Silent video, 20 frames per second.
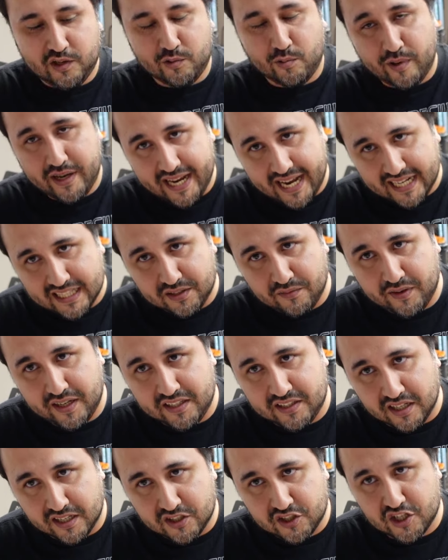You
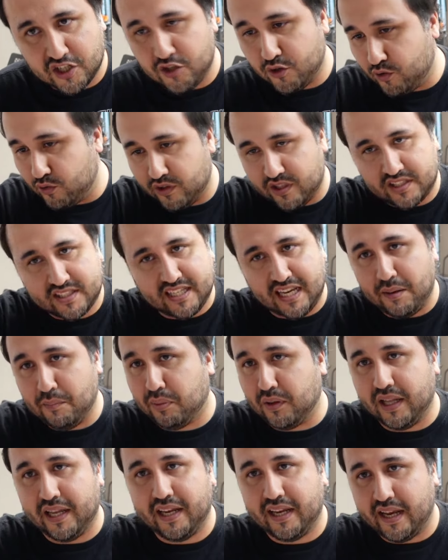reactivate dungeon, you do the same
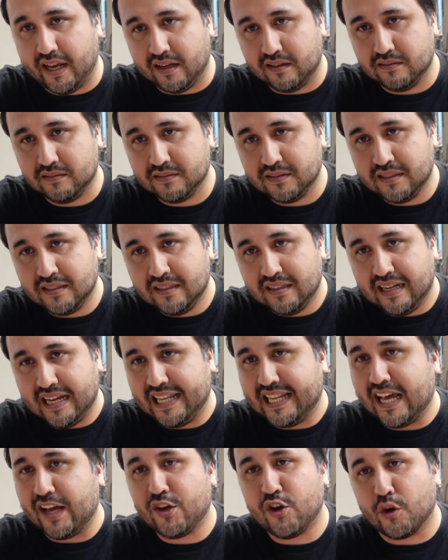play again,
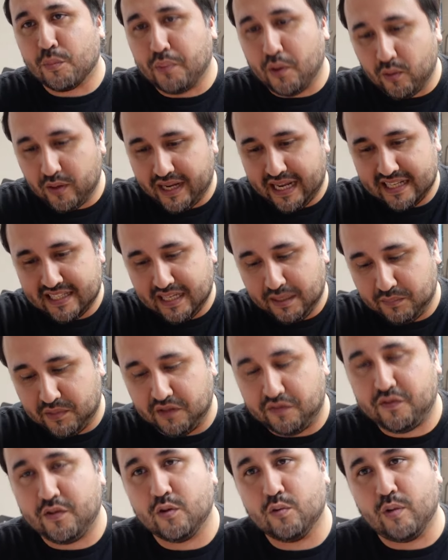and now your opponent has empty
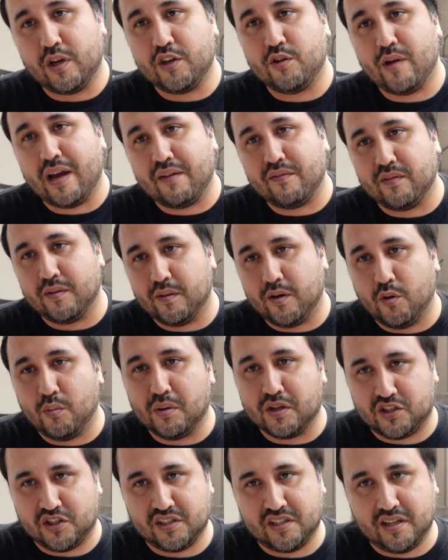food while you have a whole bunch of